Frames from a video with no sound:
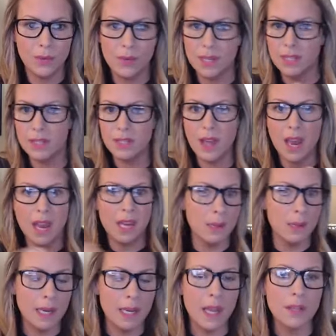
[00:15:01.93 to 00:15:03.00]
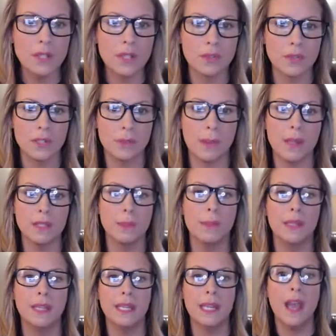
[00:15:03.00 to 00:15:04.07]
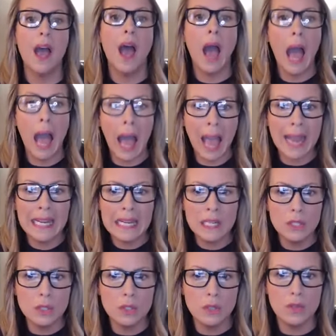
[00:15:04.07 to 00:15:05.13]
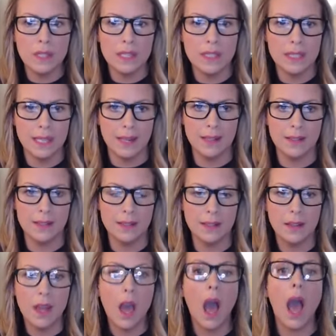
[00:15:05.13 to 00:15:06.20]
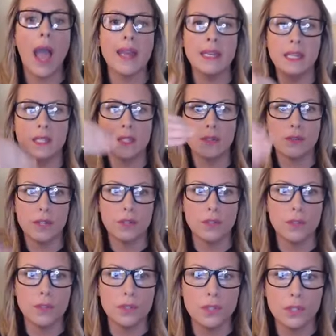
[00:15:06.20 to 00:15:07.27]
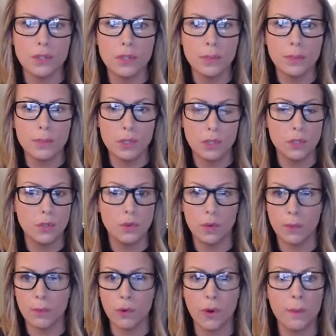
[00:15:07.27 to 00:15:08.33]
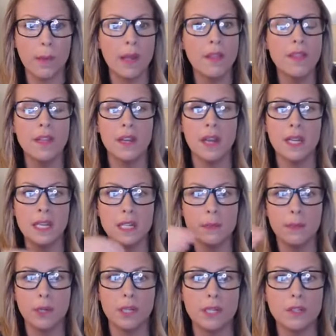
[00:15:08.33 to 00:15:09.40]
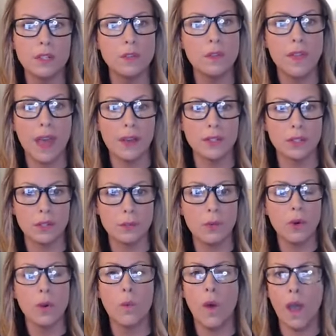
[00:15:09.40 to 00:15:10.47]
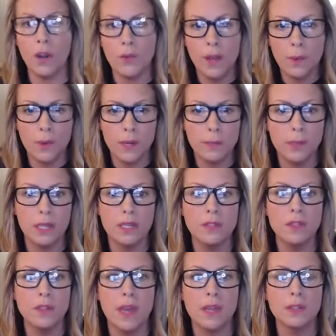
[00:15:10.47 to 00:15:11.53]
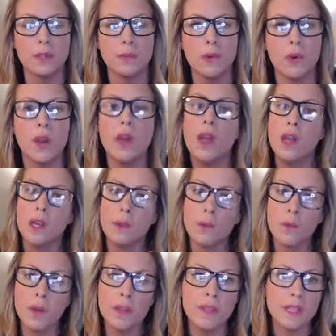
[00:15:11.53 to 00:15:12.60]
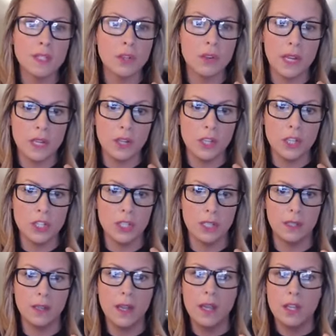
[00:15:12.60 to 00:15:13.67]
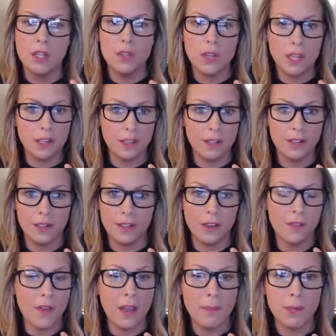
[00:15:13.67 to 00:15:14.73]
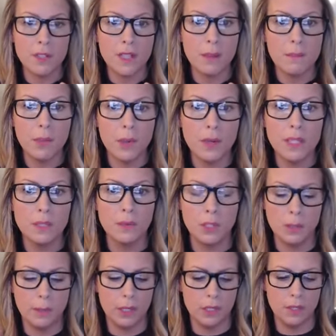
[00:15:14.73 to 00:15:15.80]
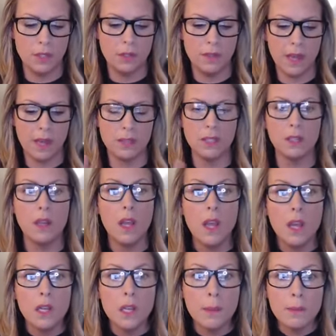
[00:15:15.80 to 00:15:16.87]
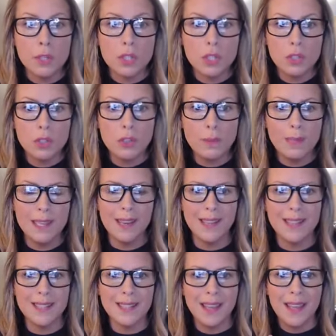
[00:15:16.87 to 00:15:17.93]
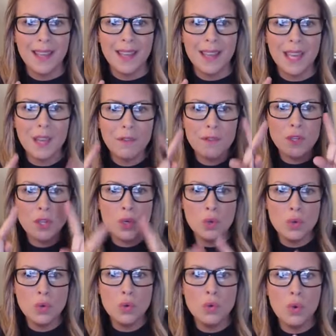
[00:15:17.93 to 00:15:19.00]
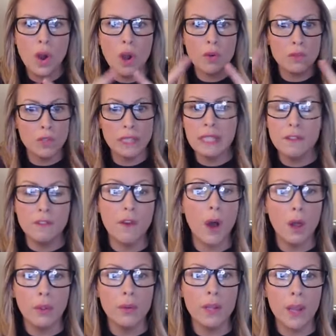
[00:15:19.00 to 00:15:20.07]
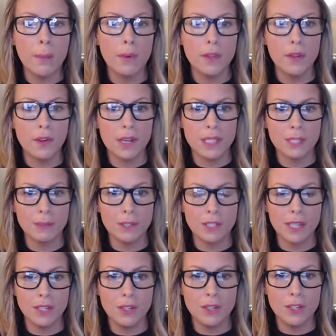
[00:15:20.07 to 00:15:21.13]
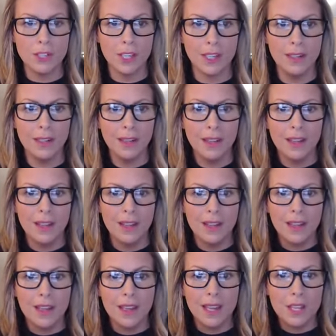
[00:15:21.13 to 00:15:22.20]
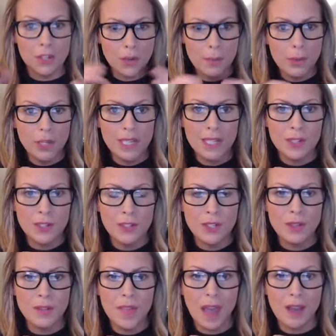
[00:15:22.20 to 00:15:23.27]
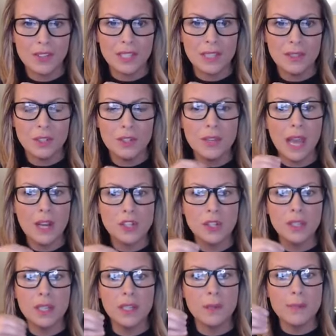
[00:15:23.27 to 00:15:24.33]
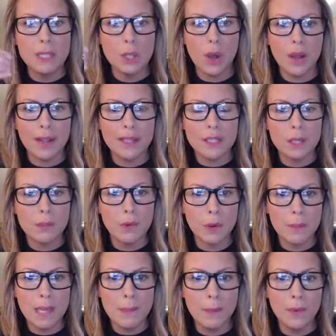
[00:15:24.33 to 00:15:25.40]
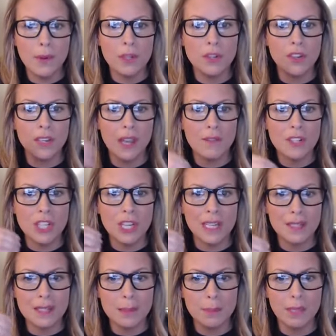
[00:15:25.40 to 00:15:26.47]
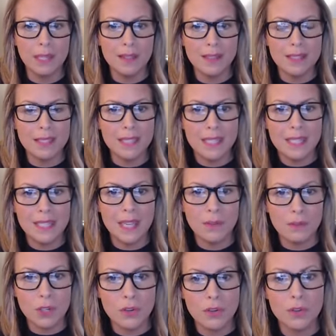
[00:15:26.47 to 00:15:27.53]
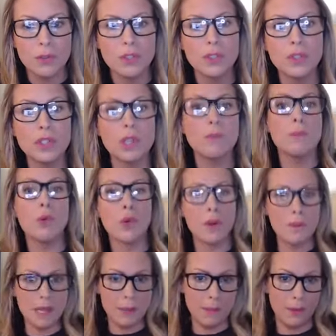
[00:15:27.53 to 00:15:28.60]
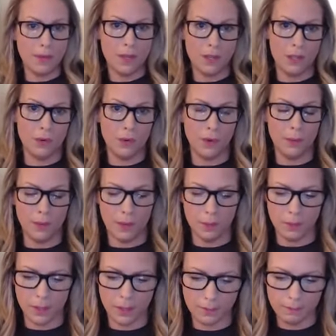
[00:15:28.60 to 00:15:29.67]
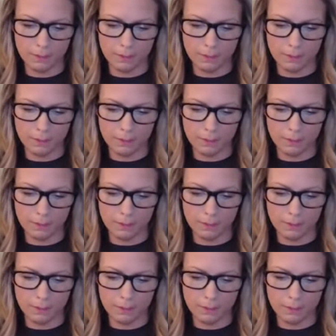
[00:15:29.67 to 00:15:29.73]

It's not anybody else's responsibility. I need to do these things. I need to recruit two to two or more a month and I need to put in 2,000 or more. Why do I want to put in 2,000 or more? Number one, that's a great cushion. You get a 5% bonus when you put in 2,000. Number two, because if you are really following up with your customers like you should, and you're putting in your 2000 you're naturally going to be talking to more people and you're going to have a chance to plant the seeds and recruit to more people than you normally would